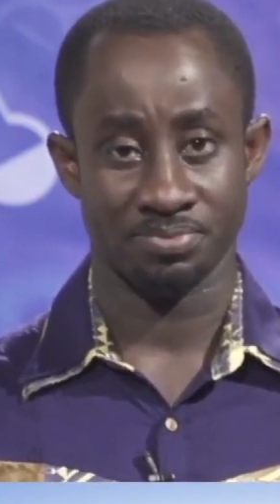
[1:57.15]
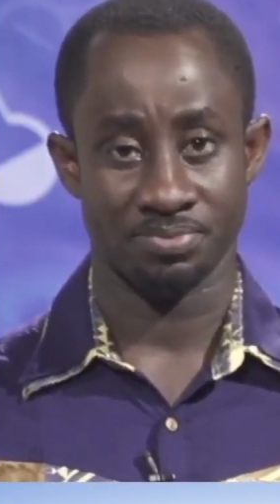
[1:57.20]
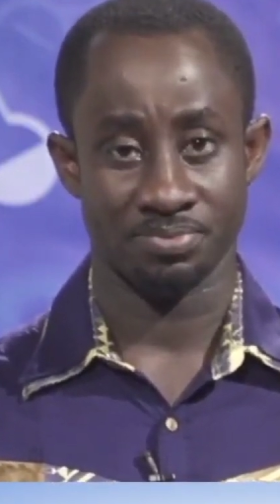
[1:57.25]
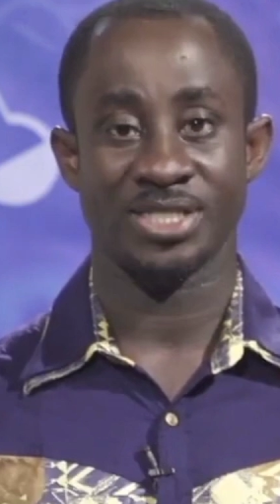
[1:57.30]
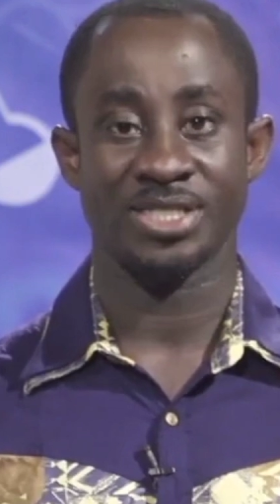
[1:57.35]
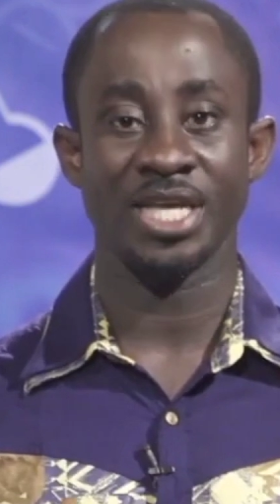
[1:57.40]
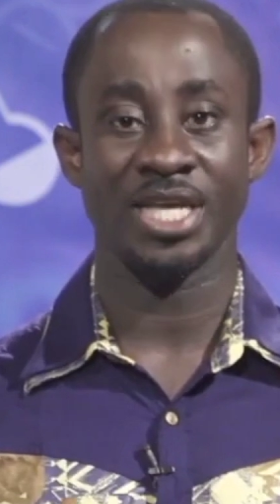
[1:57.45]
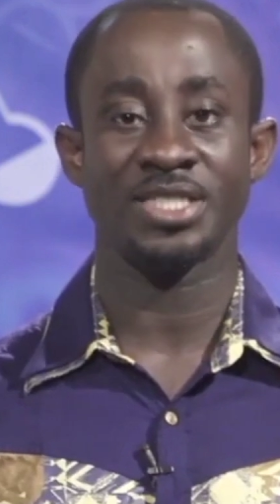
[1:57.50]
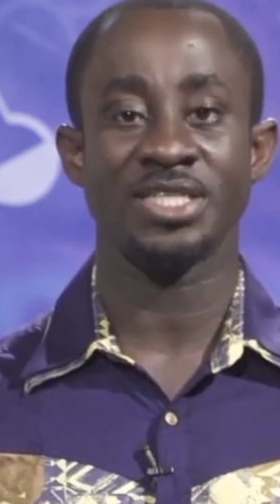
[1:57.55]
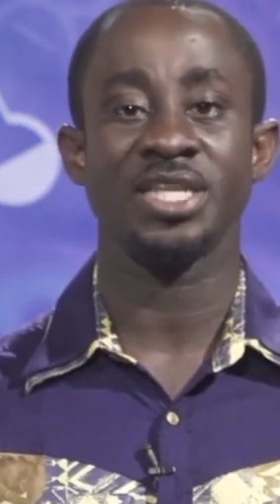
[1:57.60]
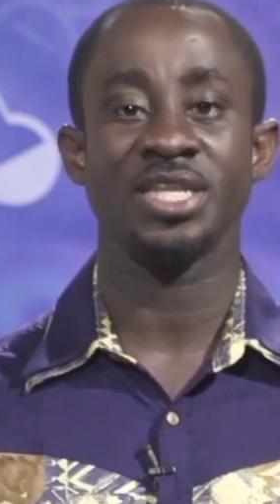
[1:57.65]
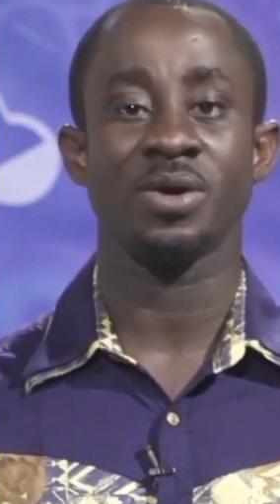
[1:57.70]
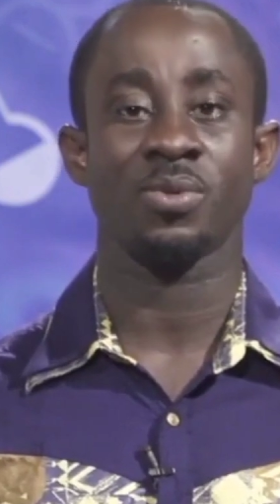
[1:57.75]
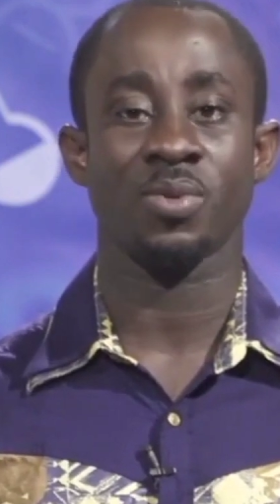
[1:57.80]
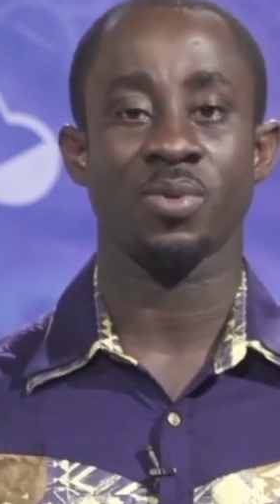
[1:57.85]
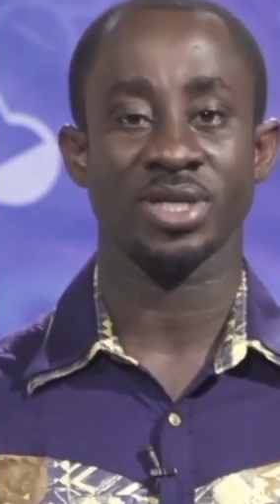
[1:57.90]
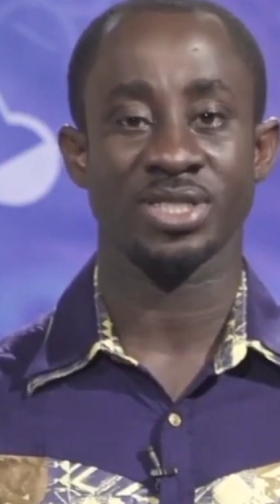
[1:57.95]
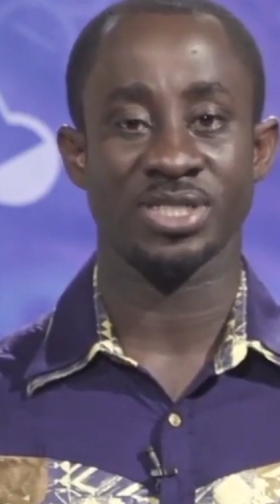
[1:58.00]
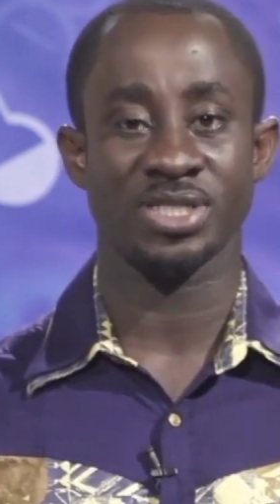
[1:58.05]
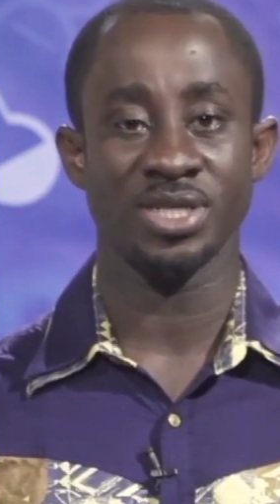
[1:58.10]
Stating a
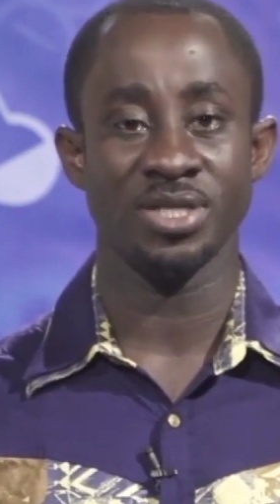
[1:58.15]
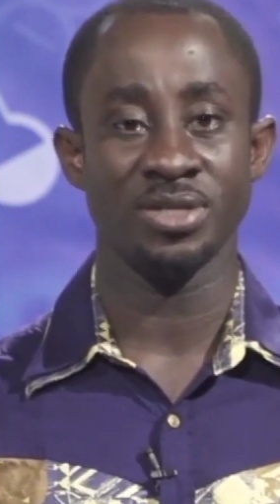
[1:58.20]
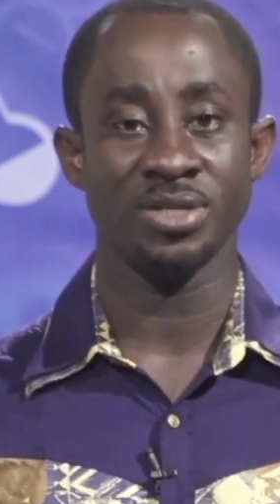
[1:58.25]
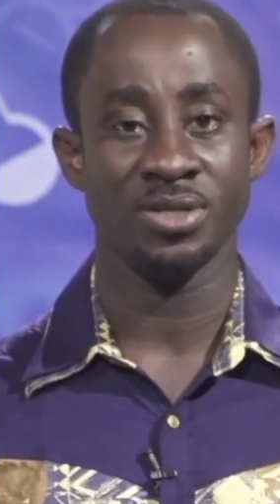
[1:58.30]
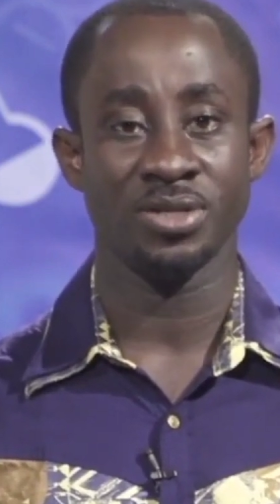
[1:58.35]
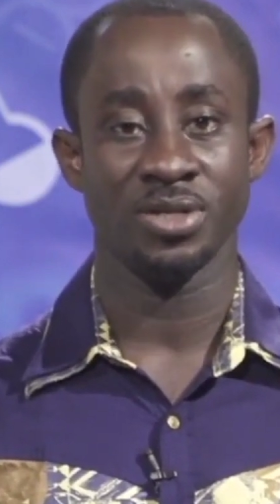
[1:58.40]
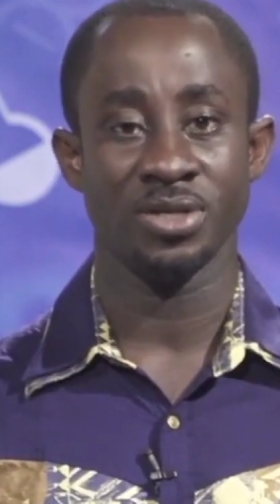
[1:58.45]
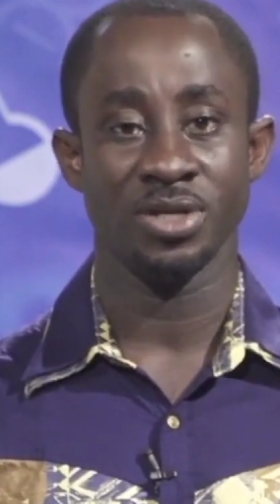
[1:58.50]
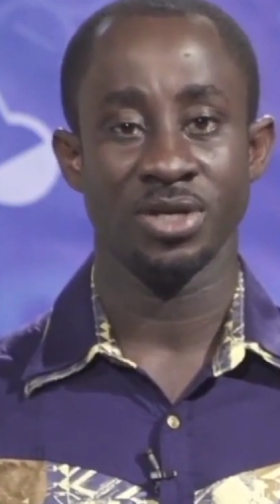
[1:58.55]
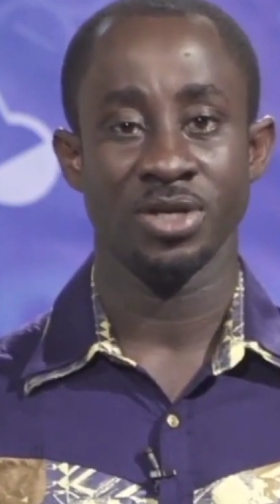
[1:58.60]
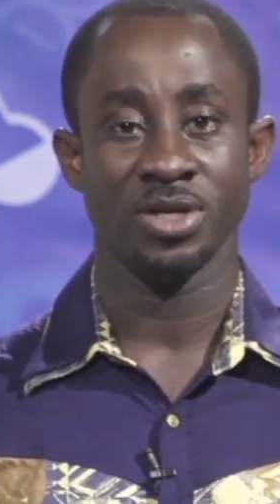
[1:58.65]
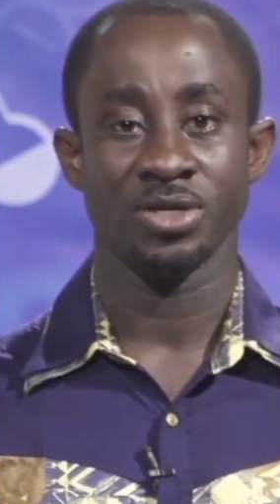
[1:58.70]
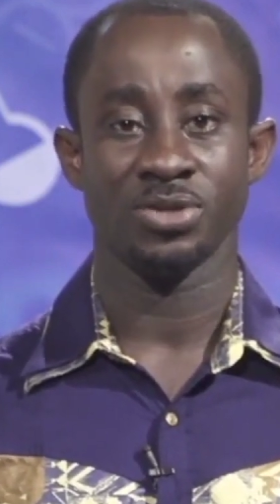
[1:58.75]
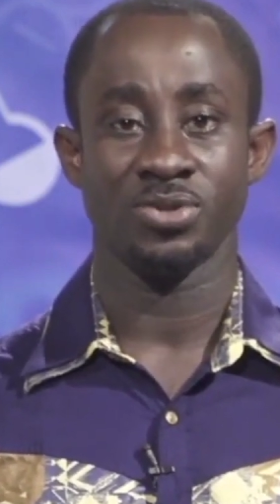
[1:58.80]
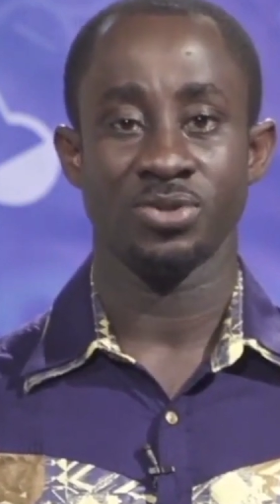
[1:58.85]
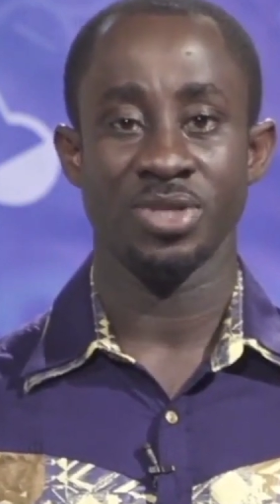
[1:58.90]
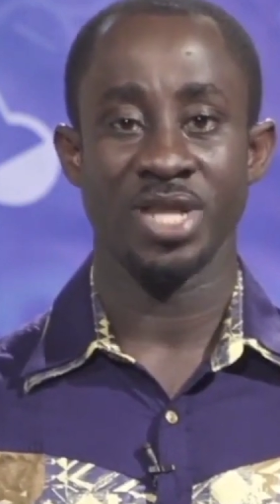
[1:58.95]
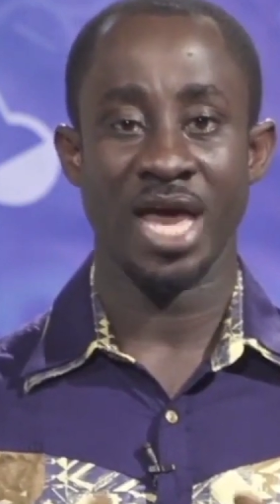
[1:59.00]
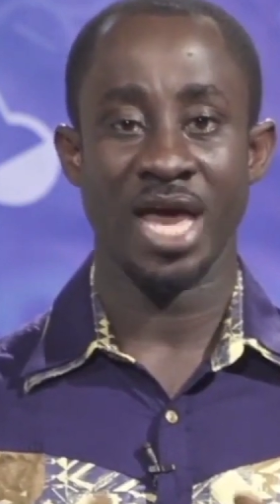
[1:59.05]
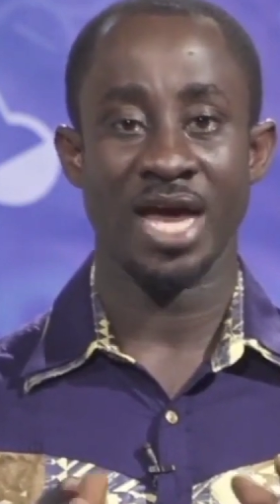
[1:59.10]
question
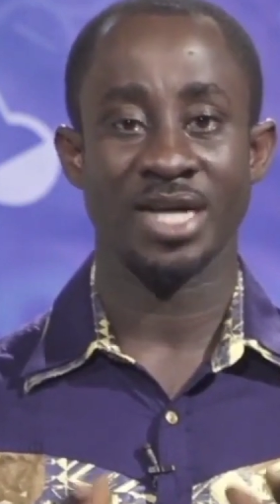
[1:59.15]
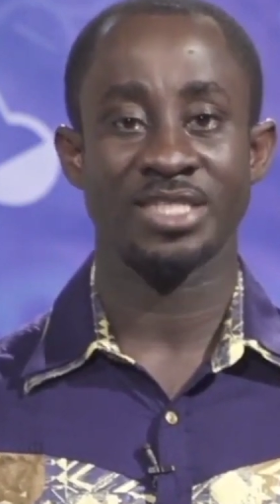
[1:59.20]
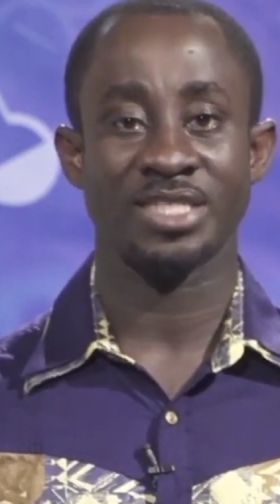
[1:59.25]
to the